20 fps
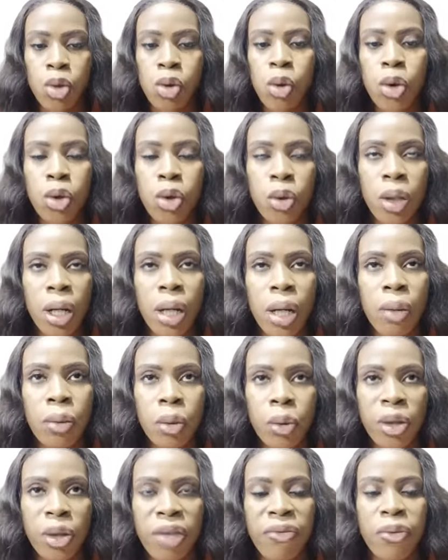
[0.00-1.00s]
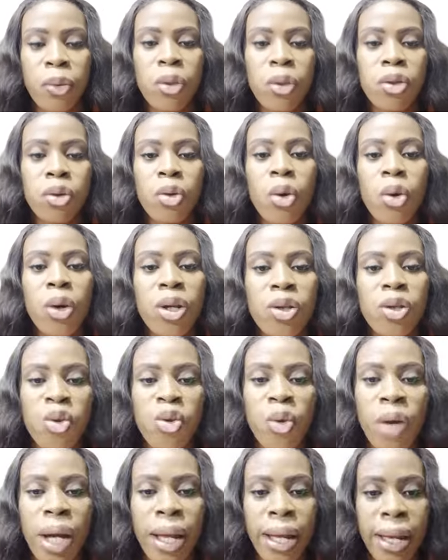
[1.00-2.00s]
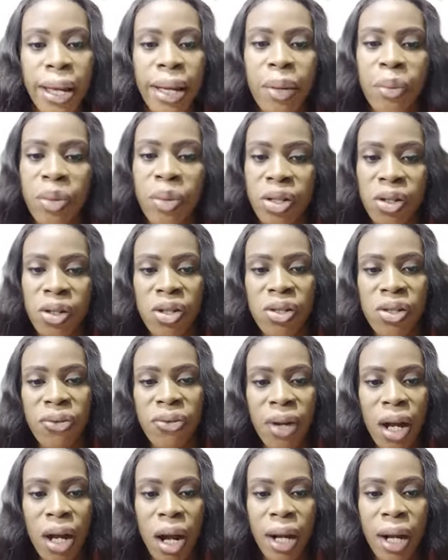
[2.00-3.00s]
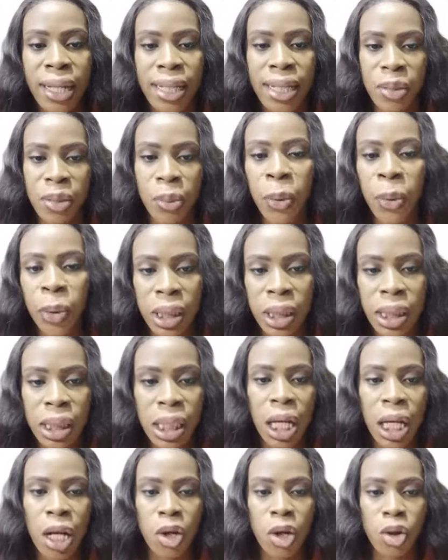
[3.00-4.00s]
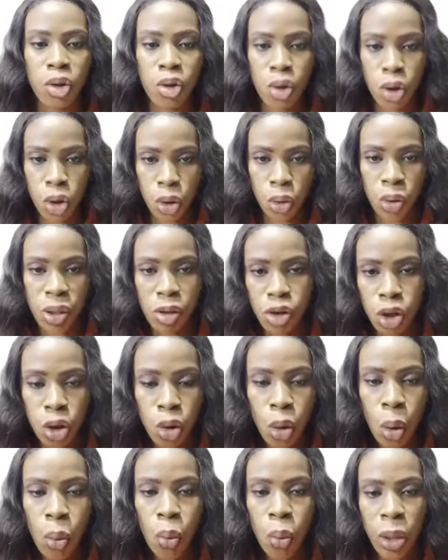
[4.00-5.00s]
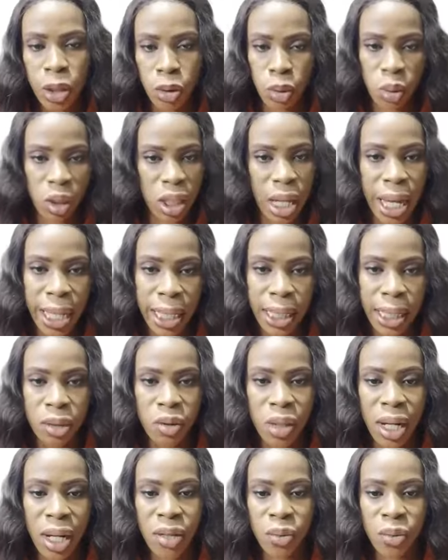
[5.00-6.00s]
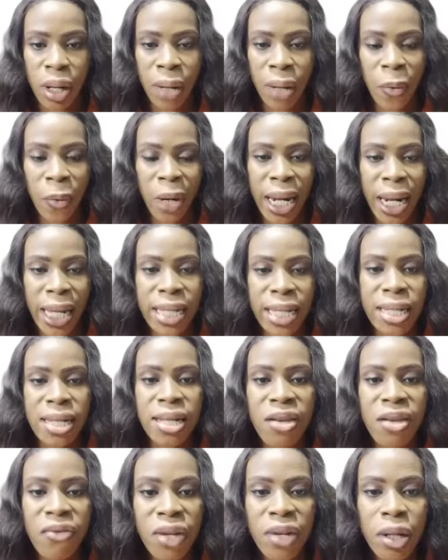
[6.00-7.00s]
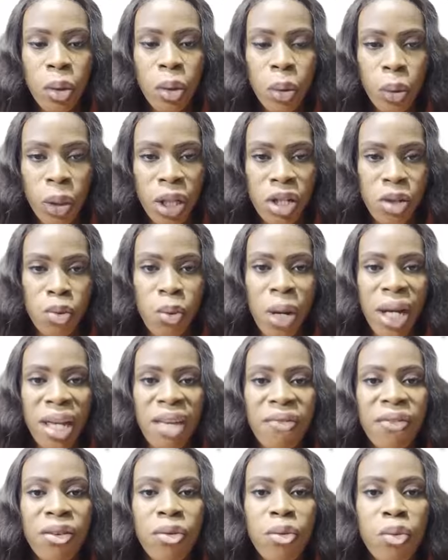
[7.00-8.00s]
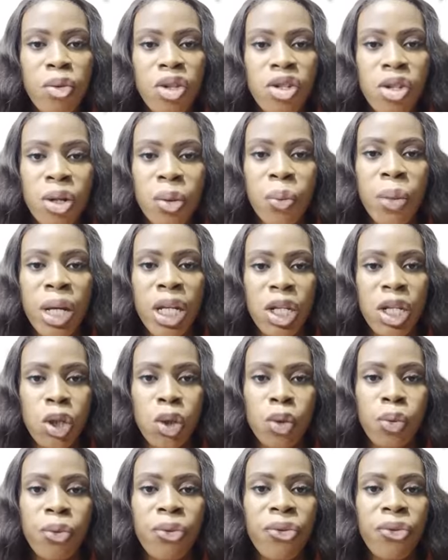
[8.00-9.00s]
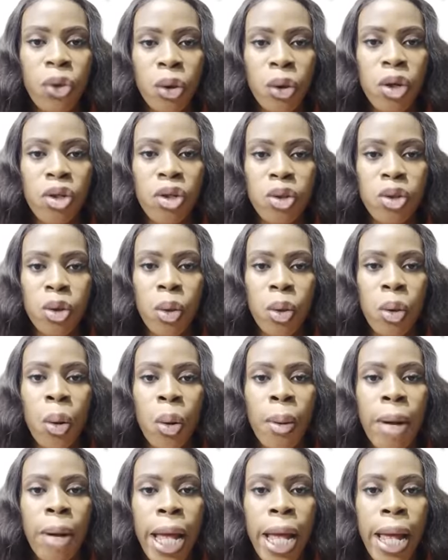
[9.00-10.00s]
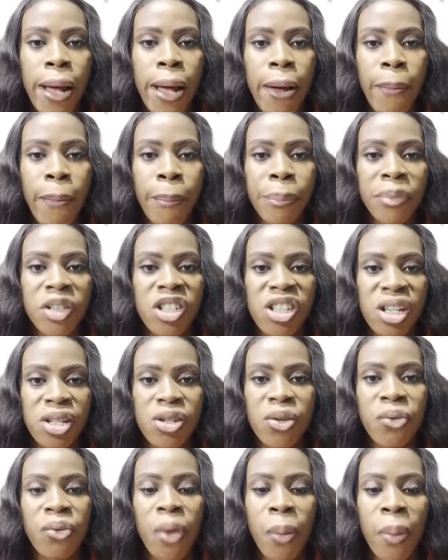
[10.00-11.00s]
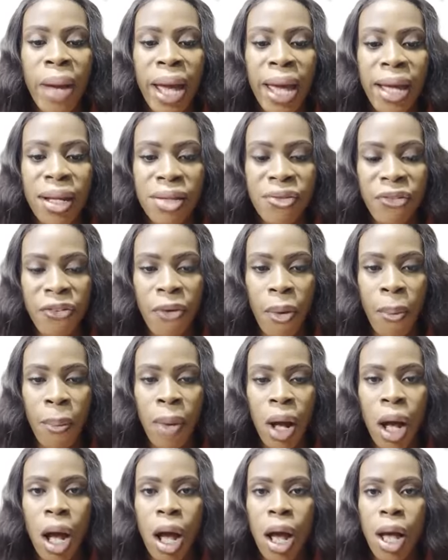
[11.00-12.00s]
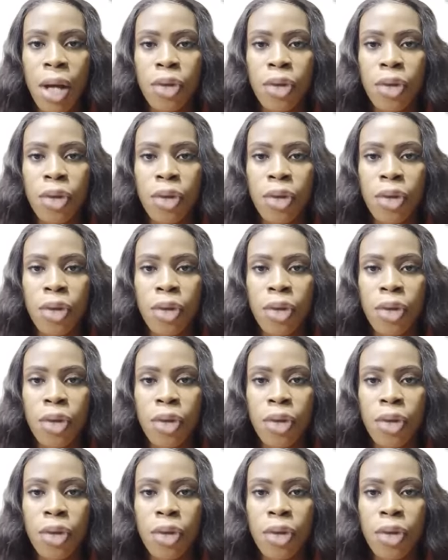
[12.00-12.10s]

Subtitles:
So you now look, if you want to go into hibiscus flower exports, so you know where to target. So that's why we're like giving location, we're giving region where you should focus your searching for buyers from.